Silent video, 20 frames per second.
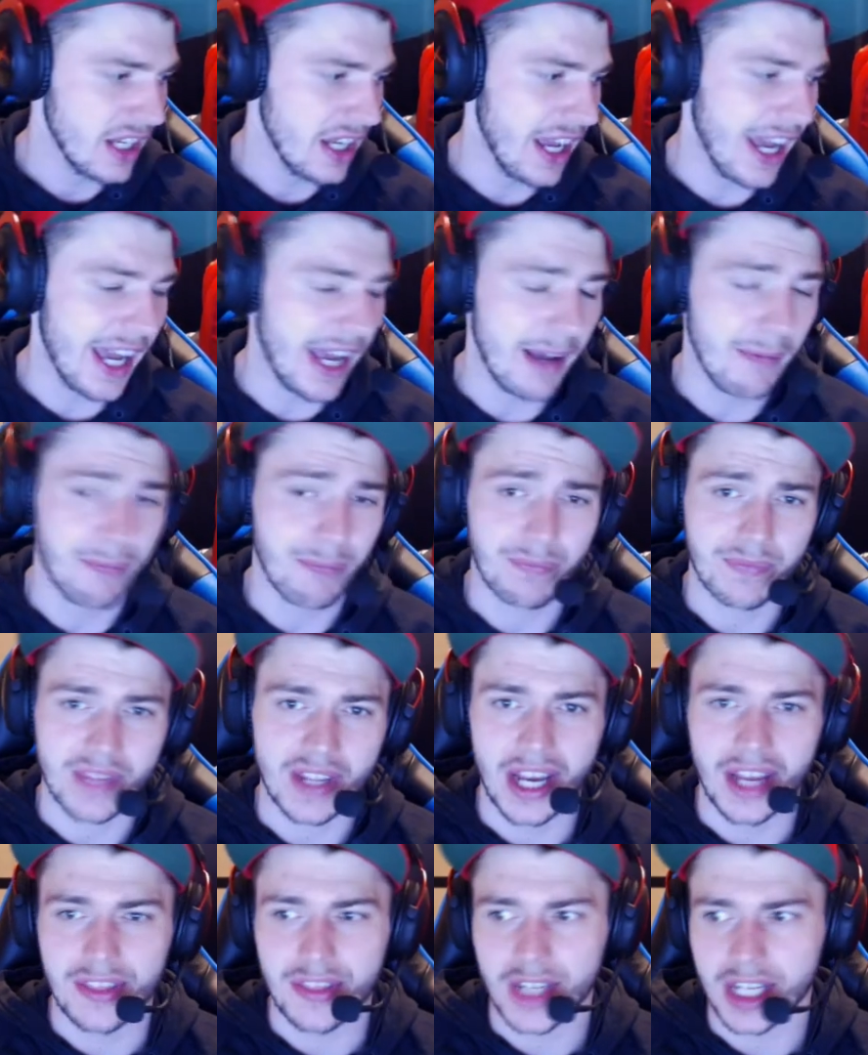
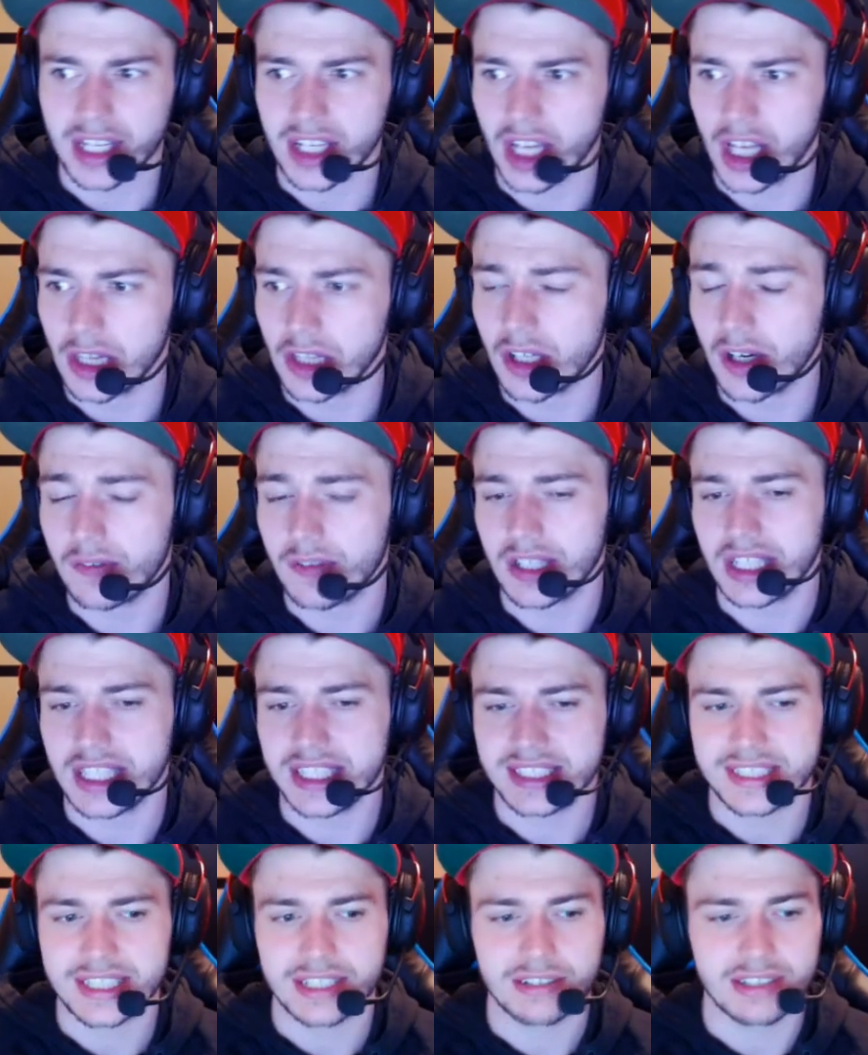I think a lot of
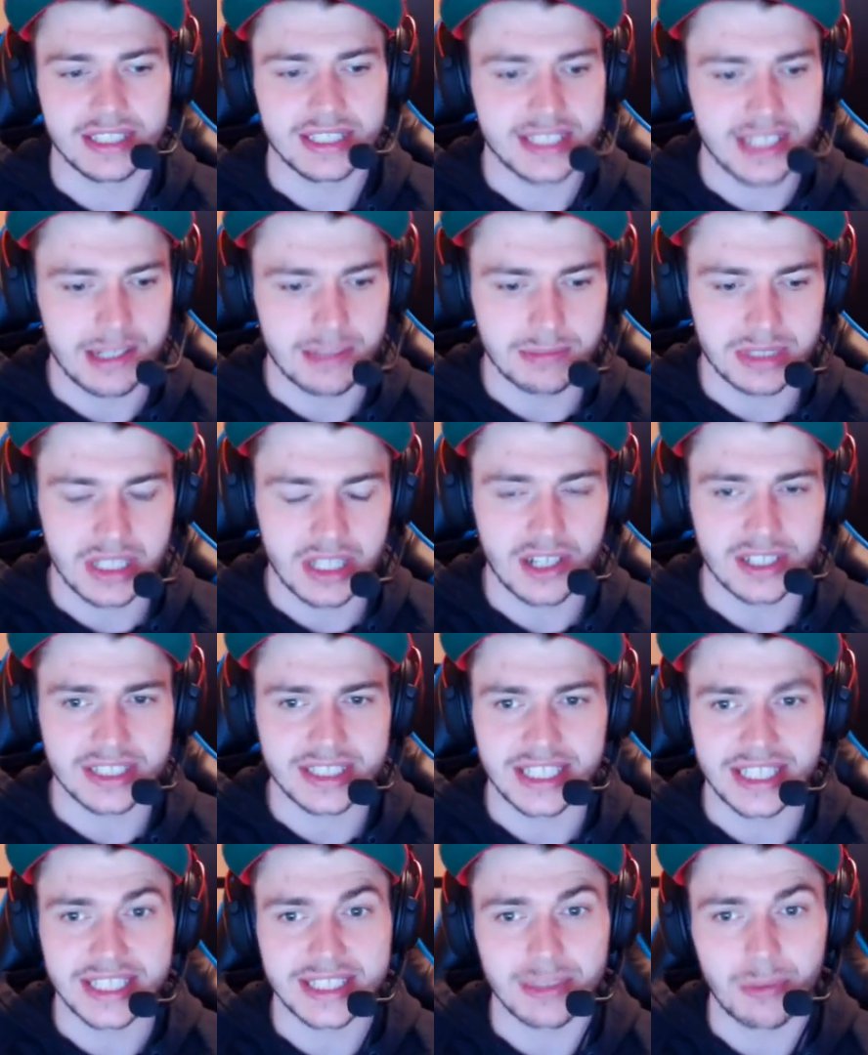Elite Series teams last
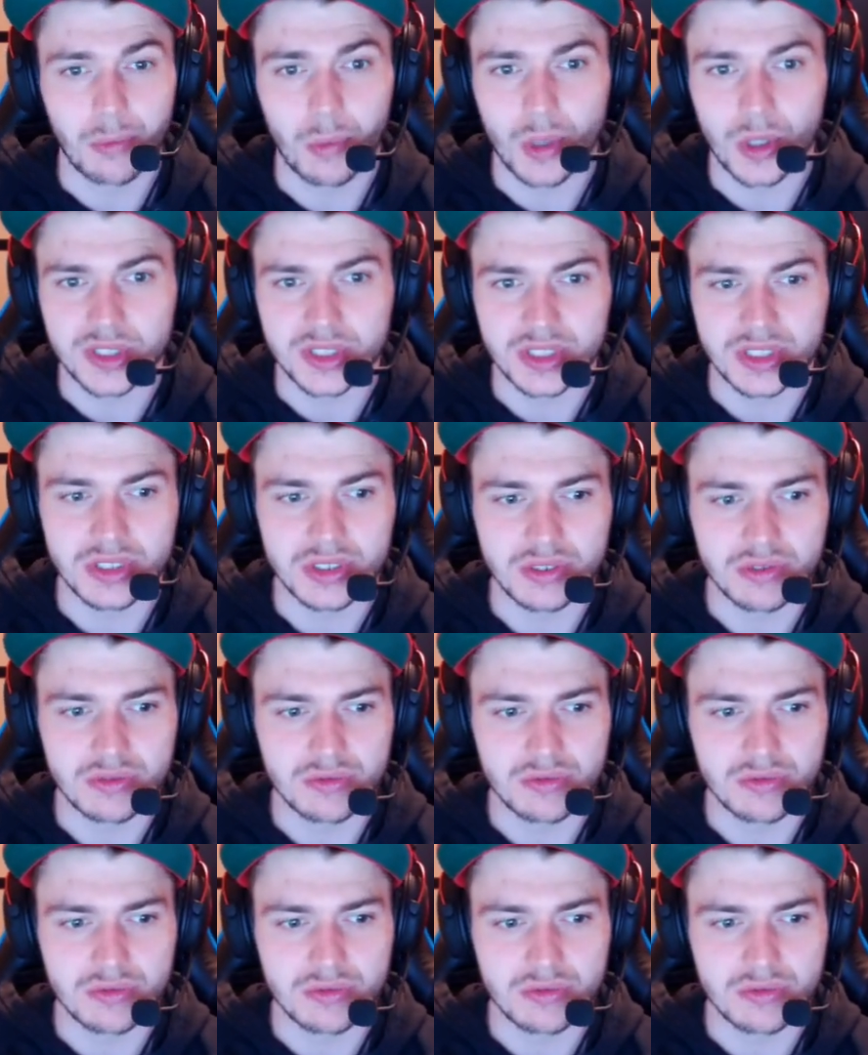season wasn't